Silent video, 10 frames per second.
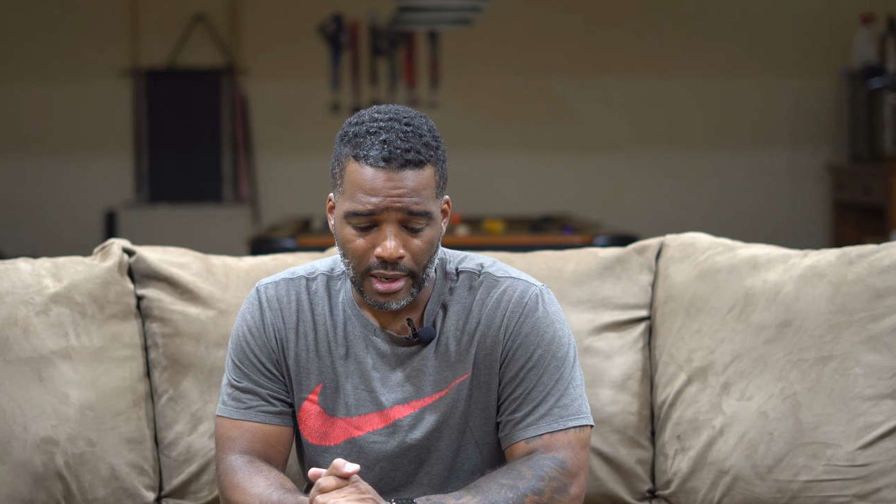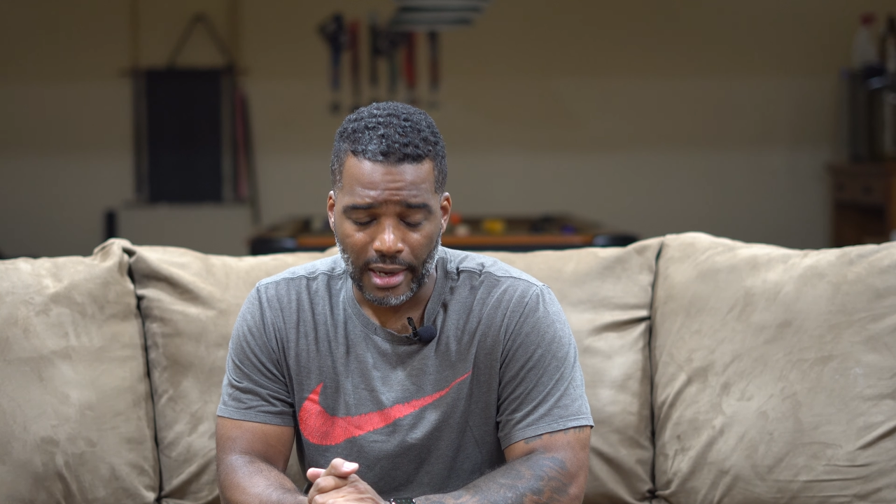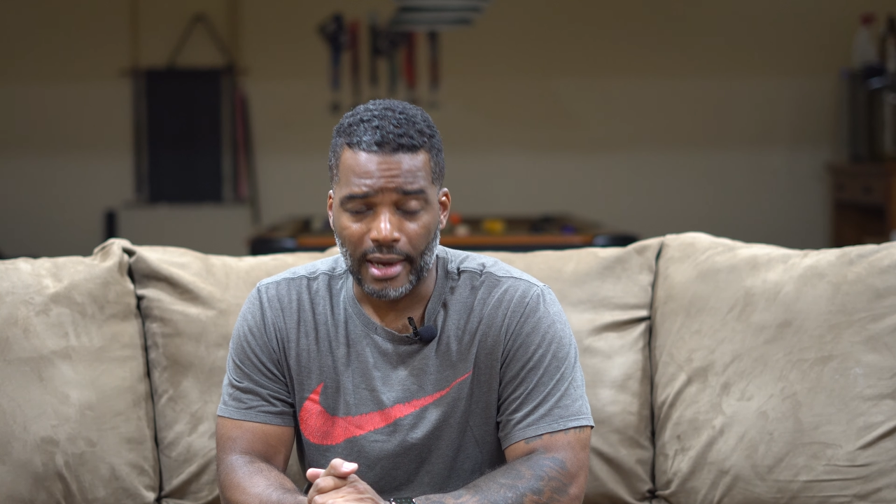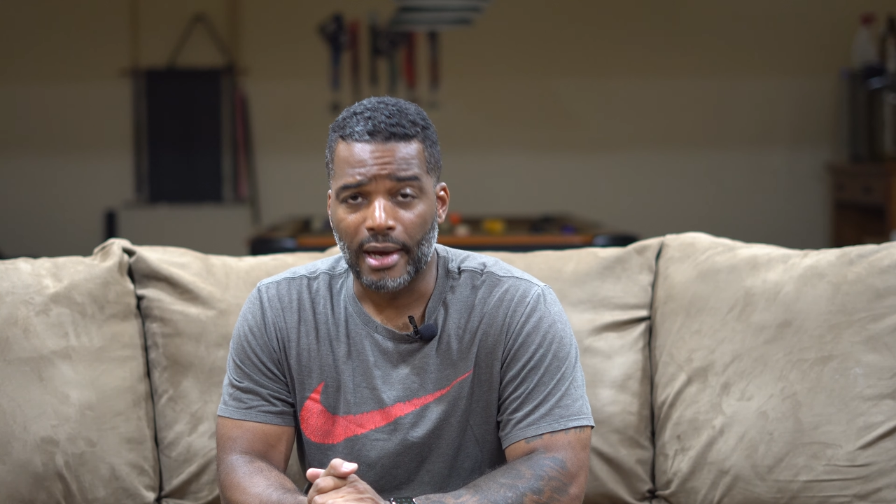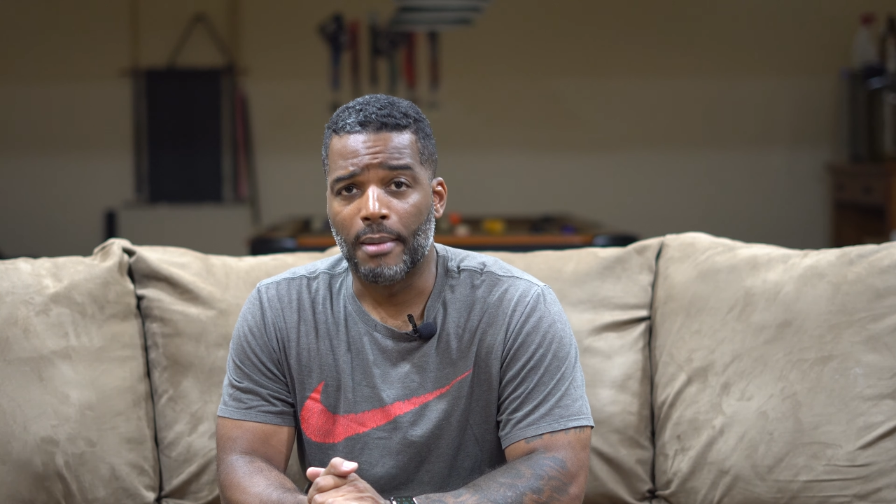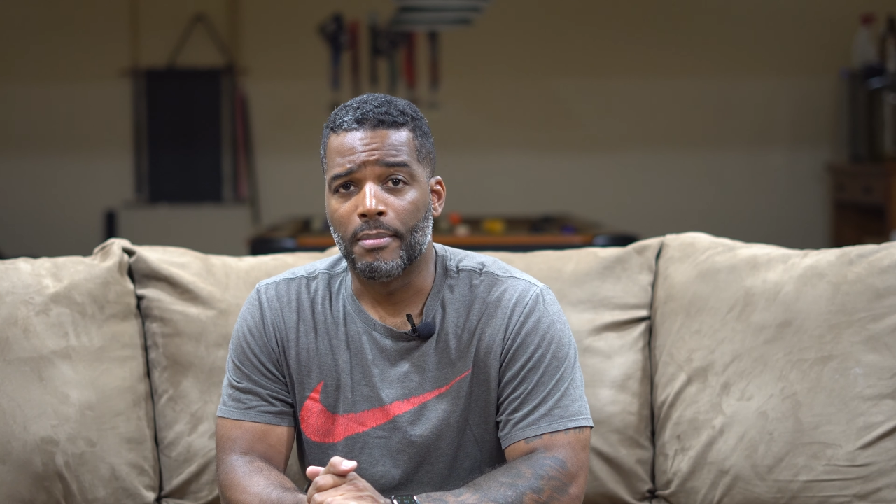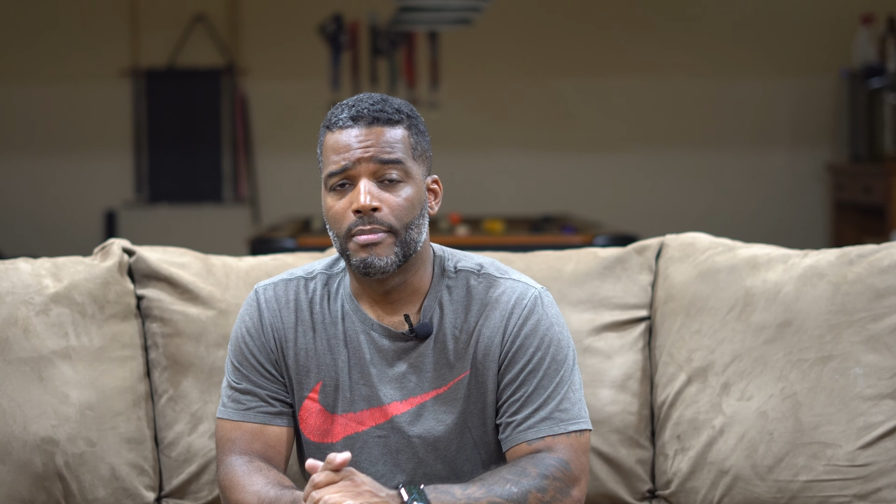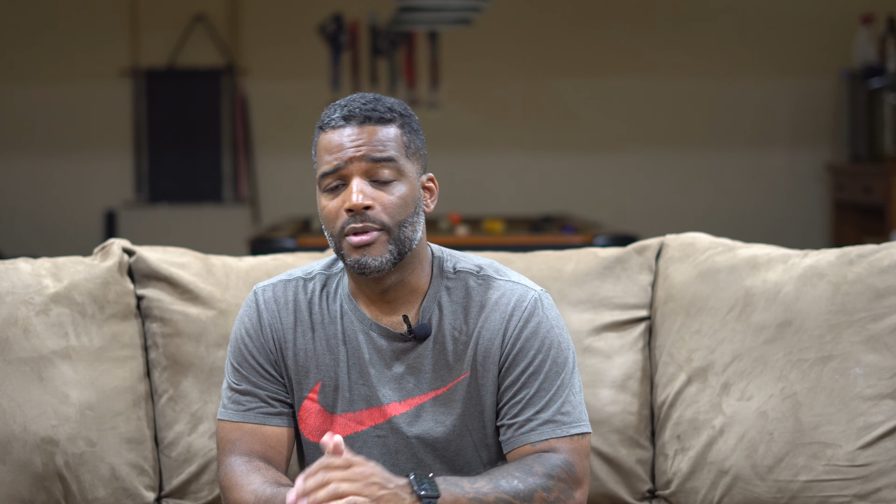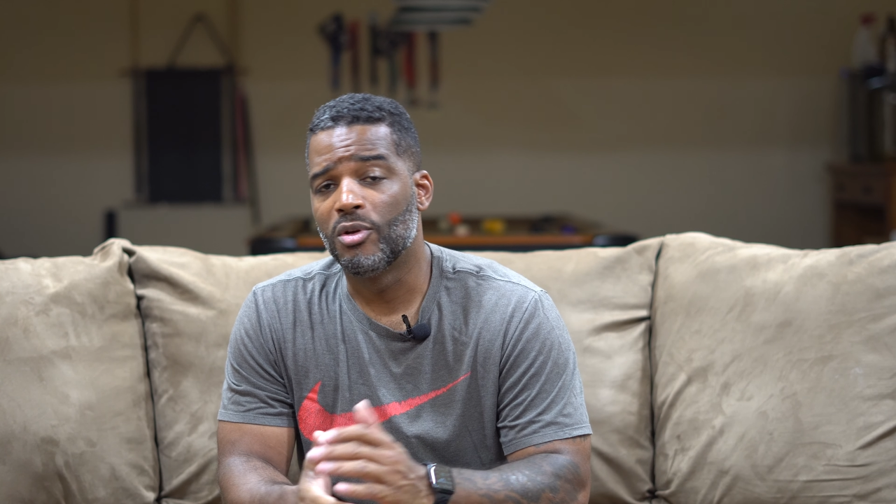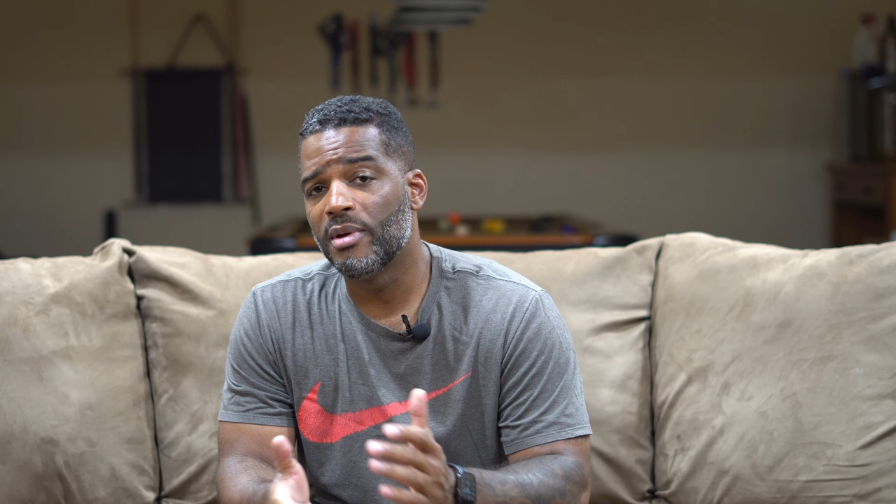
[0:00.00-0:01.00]

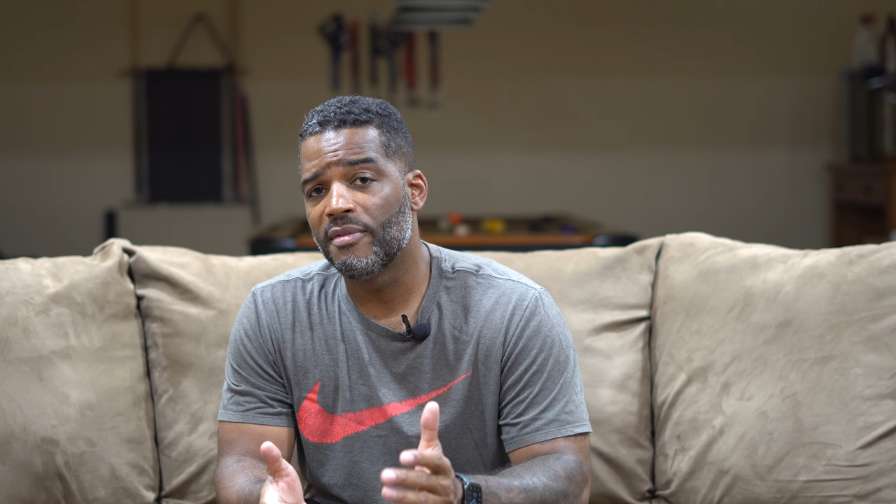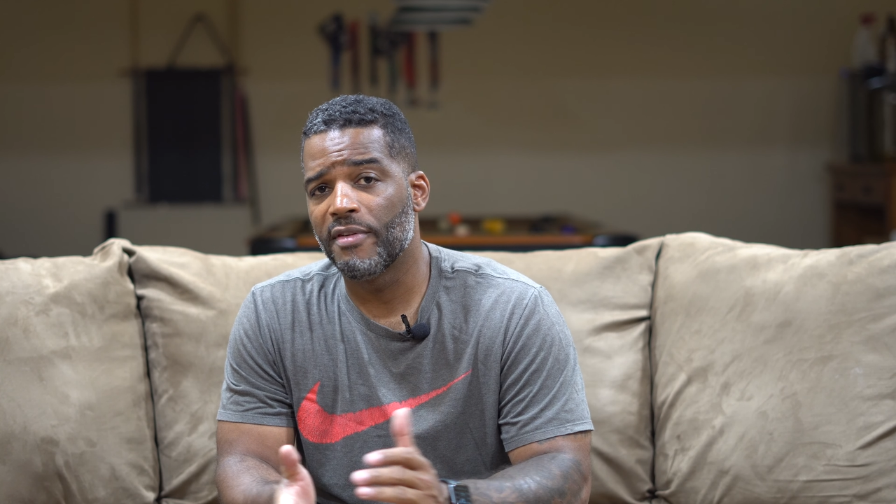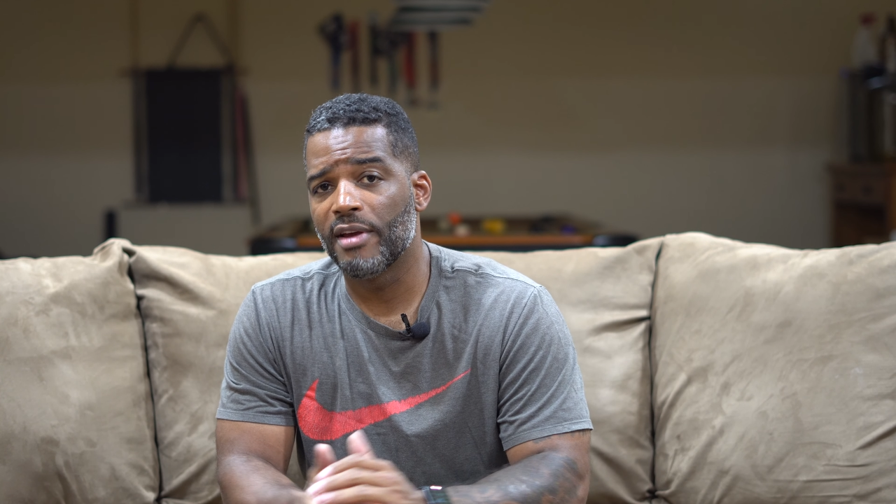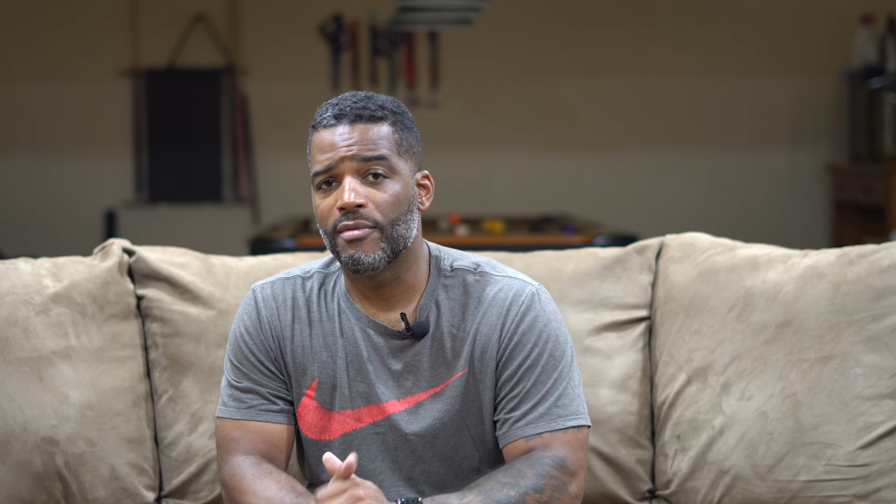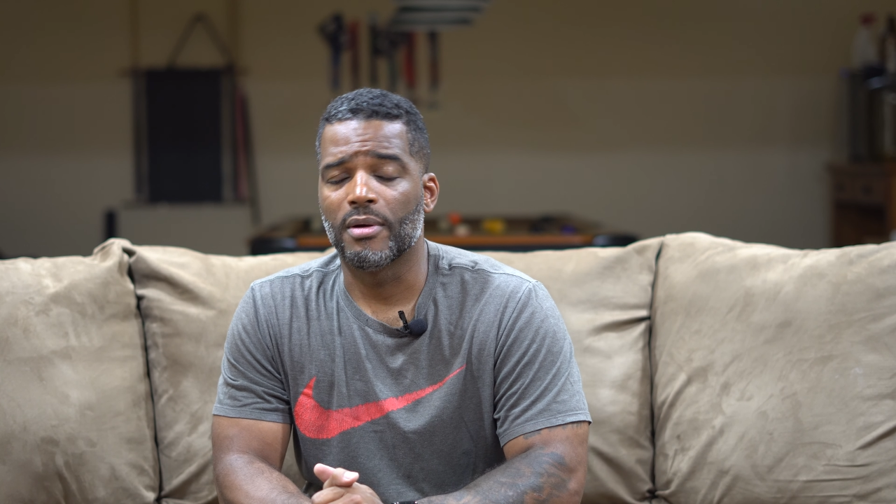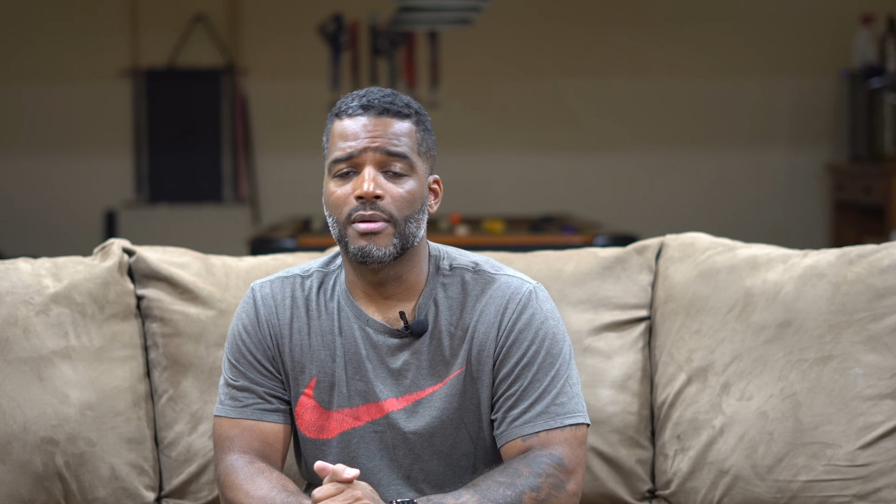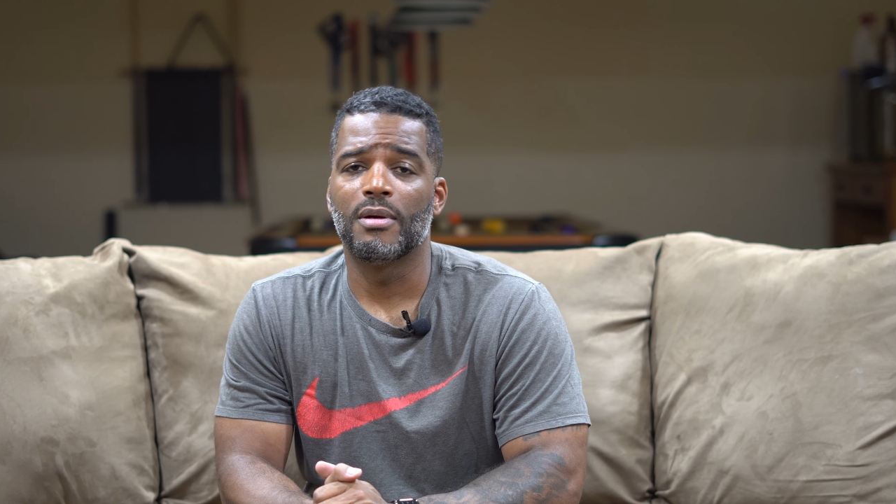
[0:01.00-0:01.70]
But do me a favor,